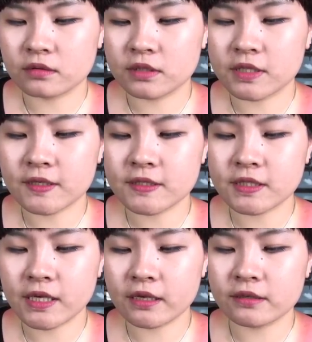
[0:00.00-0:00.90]

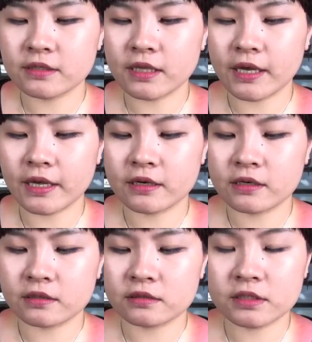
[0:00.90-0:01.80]
this is like,
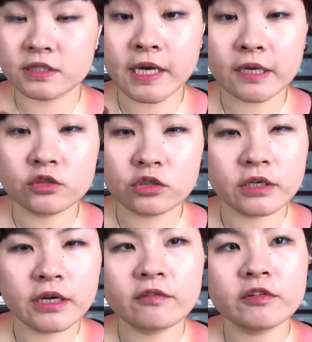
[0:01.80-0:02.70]
the texture
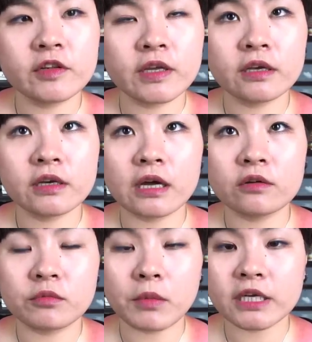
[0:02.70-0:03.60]
and everything kind
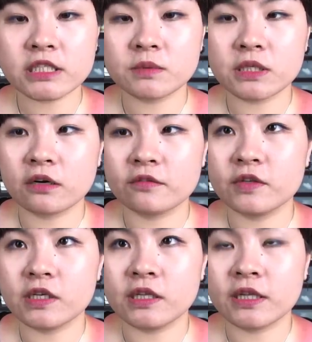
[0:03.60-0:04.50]
of reminds me of
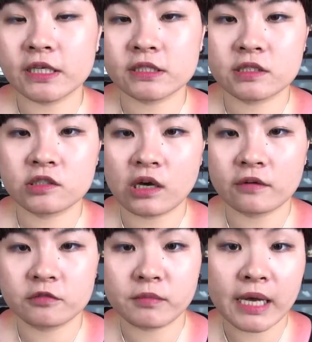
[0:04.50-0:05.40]
the NYX
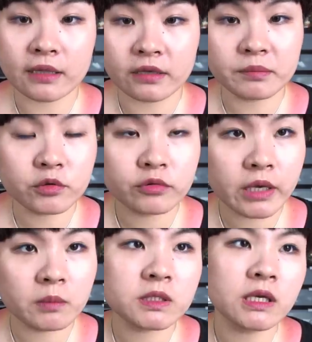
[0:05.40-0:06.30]
Soft Matte Lip
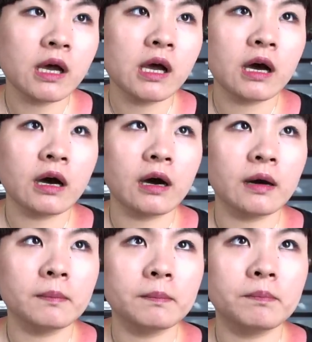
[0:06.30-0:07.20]
Creams,
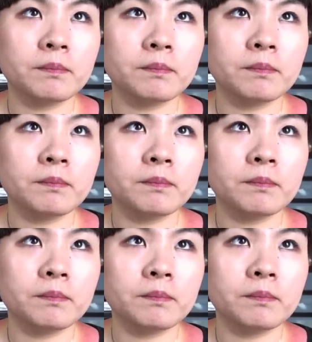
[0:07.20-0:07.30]
um,